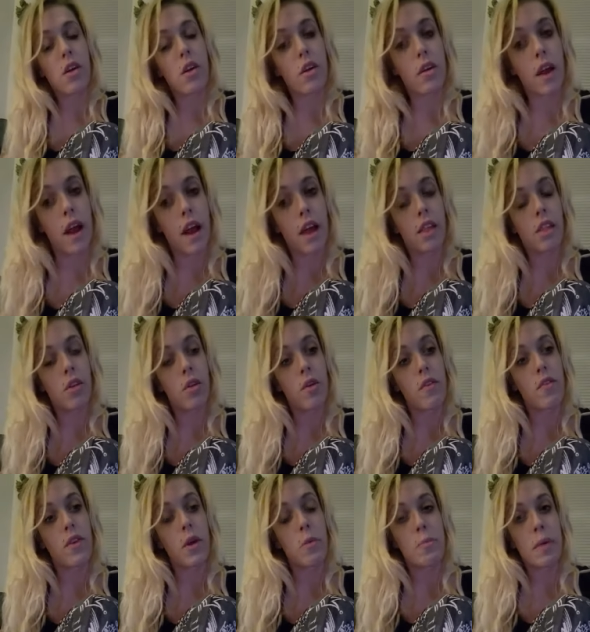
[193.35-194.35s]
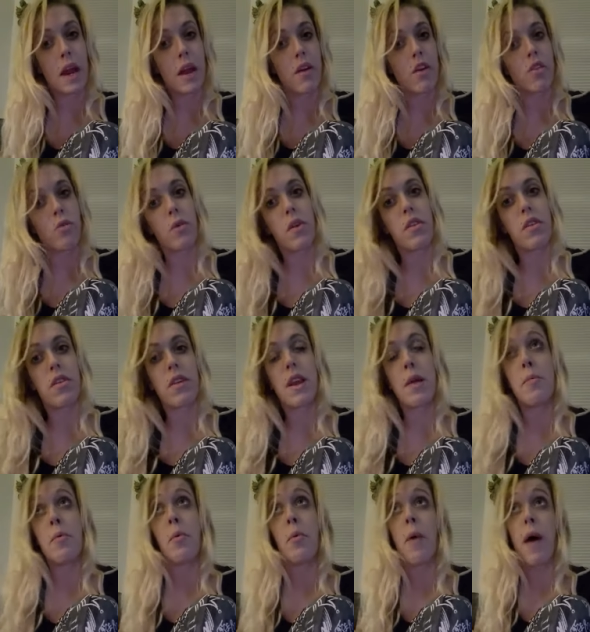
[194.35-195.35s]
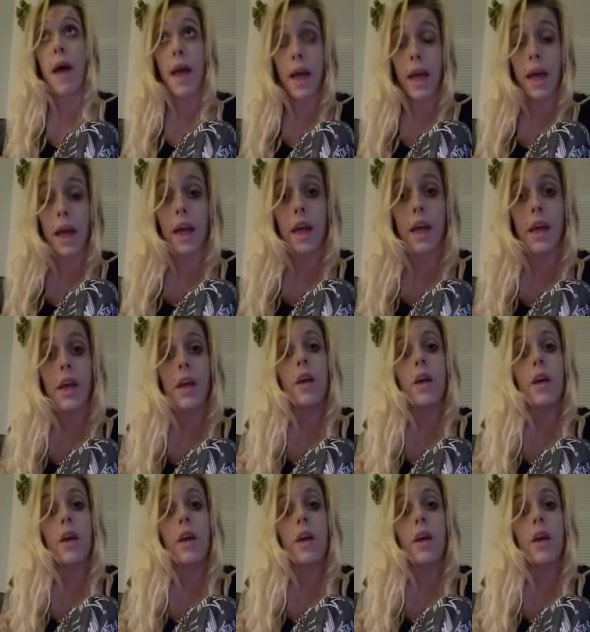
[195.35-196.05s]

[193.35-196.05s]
Okay, so if your parents were a certain type of way,